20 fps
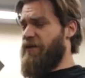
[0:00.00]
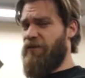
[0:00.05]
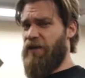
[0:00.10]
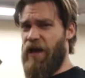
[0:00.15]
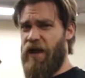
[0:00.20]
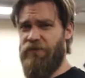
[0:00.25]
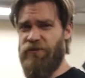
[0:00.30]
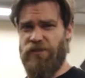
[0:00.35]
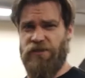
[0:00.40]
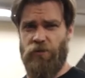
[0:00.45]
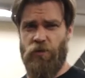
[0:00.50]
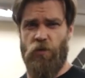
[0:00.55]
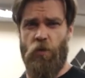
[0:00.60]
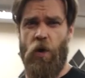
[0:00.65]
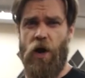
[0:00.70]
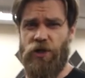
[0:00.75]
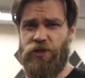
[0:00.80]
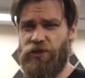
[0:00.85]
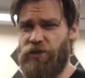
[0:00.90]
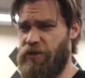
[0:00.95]
even having someone
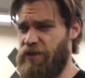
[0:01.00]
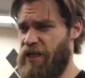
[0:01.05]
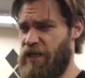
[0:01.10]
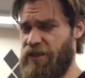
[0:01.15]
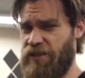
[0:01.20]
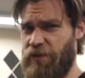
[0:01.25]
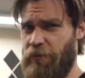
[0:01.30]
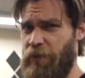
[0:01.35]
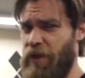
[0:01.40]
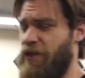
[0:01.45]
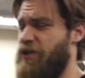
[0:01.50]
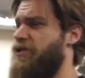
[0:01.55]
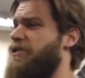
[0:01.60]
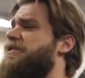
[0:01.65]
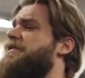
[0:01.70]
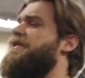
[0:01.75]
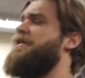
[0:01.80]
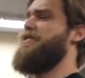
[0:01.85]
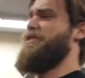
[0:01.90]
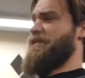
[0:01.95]
watch you or taking some
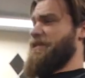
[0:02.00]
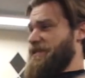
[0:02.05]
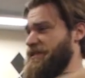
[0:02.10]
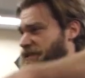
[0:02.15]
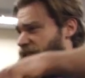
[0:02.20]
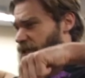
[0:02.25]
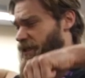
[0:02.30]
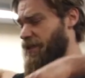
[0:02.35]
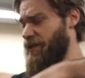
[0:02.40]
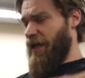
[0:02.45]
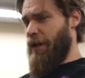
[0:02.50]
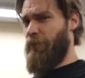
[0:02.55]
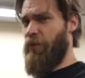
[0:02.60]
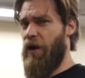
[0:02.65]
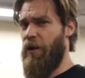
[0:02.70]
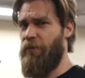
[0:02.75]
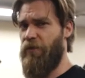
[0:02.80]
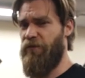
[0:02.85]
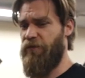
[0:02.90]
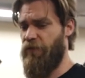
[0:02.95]
pictures to see, get that
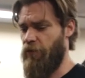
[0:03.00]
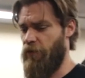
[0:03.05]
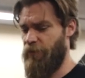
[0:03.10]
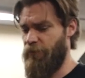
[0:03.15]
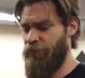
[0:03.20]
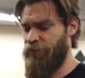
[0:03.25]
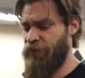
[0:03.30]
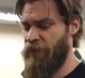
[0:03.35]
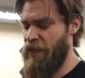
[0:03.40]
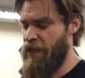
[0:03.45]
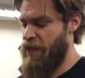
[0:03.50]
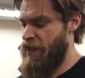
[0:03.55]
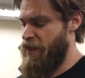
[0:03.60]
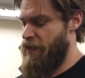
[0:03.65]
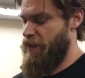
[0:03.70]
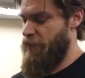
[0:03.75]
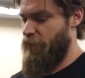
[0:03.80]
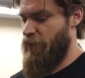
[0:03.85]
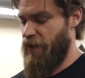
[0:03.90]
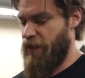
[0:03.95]
proper form.
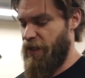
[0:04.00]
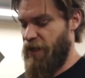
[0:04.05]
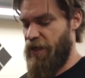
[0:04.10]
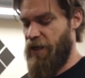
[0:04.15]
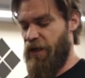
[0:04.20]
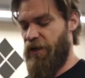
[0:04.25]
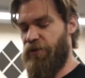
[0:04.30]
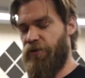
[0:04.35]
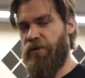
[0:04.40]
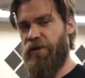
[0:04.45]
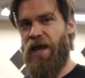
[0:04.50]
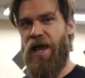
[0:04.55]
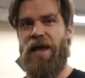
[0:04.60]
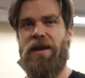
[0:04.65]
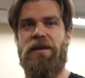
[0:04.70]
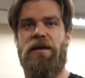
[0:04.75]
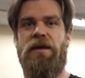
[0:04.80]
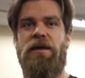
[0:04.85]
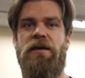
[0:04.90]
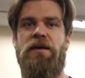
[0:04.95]
But uh, other than
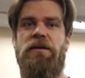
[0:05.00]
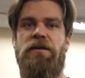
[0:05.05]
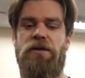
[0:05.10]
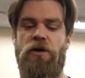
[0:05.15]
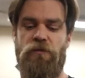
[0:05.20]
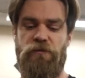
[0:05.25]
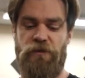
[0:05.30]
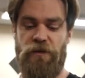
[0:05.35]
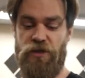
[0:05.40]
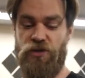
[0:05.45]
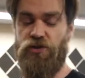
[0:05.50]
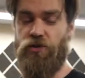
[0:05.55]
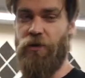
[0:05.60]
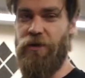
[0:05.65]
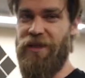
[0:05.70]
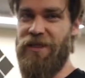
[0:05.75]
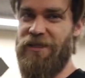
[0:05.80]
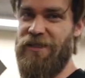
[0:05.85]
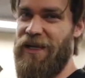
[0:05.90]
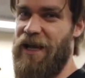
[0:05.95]
that, hopefully you
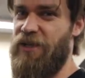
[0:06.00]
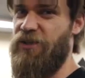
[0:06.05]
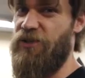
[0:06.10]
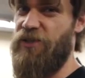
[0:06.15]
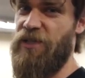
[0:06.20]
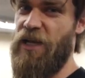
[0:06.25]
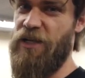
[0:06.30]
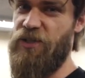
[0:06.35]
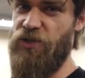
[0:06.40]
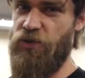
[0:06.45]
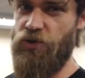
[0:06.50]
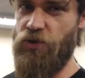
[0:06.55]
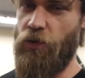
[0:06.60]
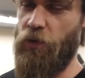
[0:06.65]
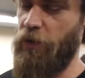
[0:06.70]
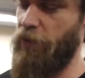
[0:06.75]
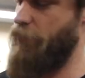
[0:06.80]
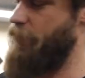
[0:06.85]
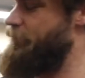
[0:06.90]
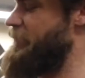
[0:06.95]
enjoyed this exercise
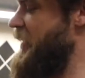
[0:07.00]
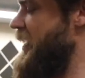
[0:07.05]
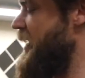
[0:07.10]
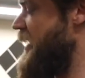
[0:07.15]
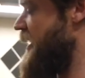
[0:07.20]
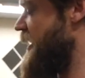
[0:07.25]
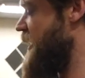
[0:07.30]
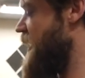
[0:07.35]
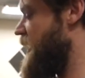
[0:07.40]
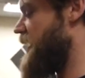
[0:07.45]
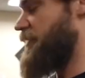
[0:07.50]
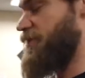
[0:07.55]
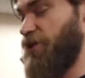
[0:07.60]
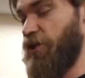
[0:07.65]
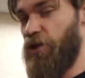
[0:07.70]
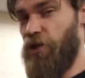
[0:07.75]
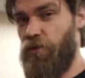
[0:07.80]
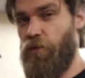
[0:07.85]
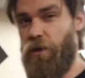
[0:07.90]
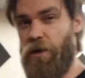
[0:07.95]
tutorial. It's
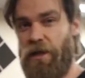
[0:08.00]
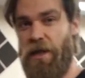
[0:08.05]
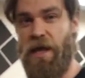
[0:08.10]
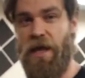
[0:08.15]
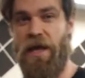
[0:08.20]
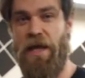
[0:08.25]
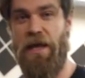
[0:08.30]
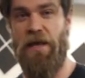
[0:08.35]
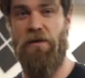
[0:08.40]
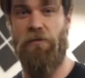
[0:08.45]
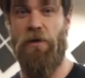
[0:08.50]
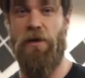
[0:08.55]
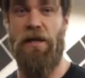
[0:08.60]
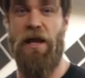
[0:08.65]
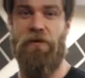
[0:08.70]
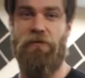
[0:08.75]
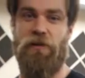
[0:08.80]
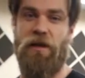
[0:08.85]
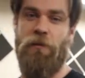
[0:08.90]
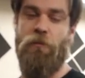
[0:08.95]
a good one, and we're gonna
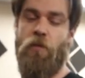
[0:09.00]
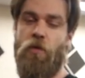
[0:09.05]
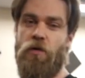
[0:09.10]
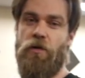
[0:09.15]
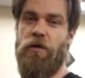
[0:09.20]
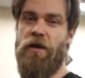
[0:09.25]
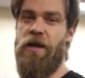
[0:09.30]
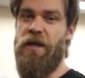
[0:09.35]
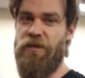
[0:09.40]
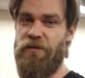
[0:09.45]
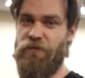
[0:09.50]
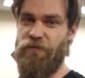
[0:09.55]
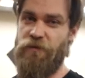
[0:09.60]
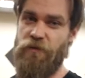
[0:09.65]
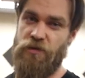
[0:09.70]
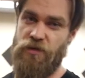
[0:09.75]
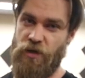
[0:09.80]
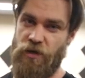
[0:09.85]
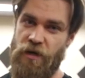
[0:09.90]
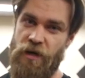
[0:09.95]
have a lot more in the
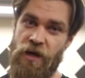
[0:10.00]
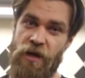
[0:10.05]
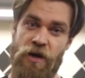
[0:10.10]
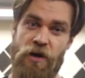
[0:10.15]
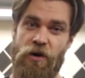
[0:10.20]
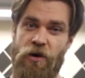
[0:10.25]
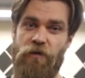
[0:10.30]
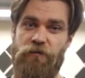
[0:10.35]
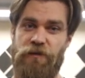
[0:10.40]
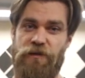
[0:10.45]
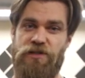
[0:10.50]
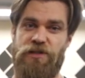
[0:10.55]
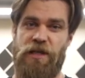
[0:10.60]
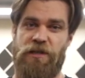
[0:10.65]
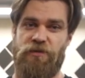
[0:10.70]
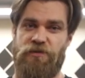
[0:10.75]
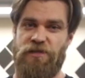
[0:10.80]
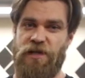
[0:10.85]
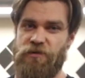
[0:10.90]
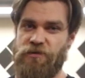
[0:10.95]
future. Hopefully you
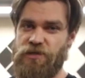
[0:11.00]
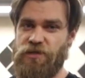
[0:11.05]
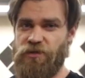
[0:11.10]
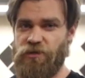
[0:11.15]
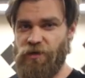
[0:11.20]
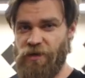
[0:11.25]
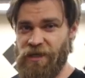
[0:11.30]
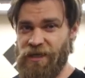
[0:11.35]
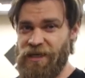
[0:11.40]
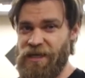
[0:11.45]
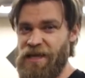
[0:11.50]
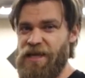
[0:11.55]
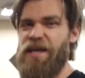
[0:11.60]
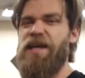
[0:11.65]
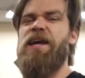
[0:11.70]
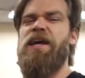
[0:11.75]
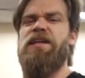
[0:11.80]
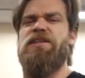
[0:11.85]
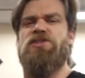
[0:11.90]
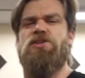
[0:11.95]
check those out too.
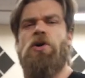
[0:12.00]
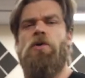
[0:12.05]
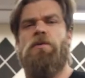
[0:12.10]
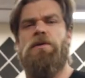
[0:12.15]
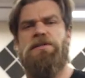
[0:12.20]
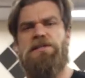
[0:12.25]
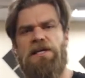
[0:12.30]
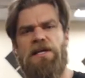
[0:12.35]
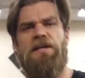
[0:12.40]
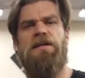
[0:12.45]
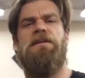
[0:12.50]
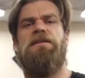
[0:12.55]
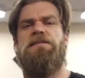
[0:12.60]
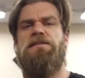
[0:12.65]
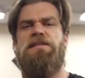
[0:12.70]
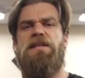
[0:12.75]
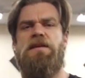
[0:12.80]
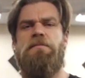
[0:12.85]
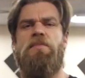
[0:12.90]
And as always, stay